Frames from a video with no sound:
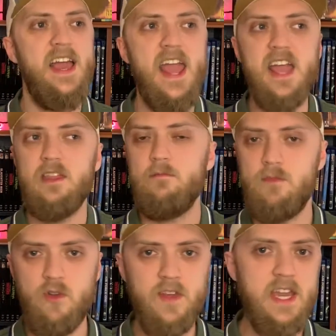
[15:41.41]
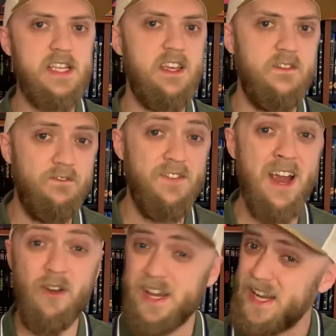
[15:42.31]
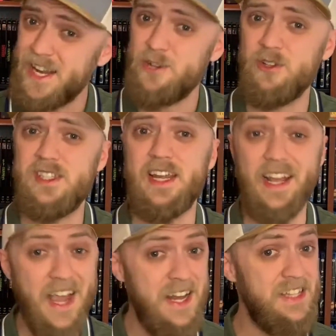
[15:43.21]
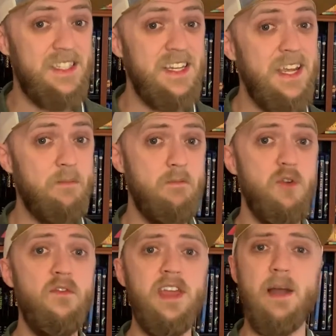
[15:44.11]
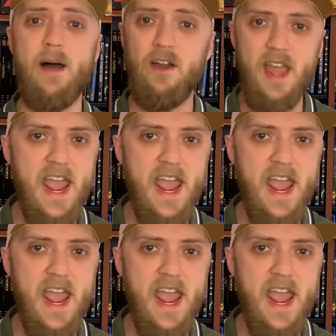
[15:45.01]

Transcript: And the movie is a very interesting and kind of deep movie about